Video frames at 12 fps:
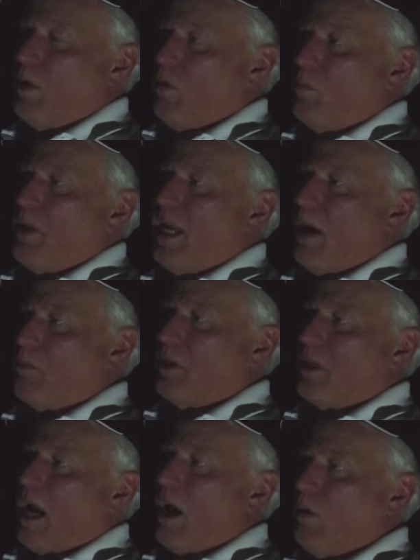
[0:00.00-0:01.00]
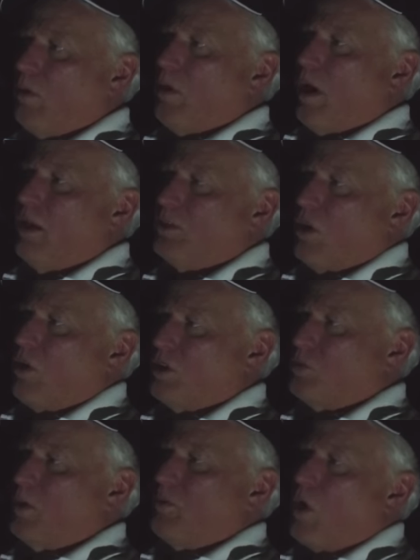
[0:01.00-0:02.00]
will be able to go as
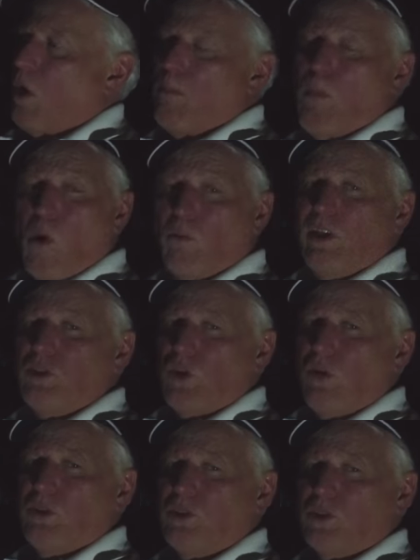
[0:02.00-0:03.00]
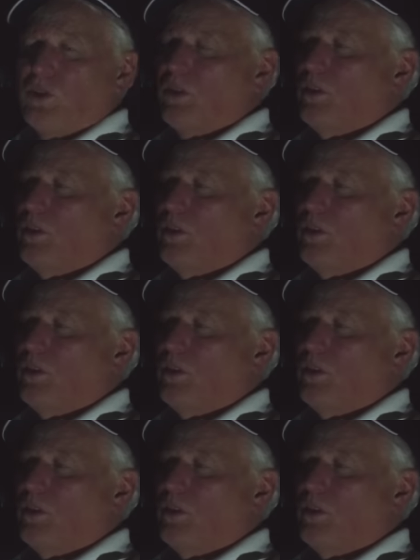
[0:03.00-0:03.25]
long as we've got more resource.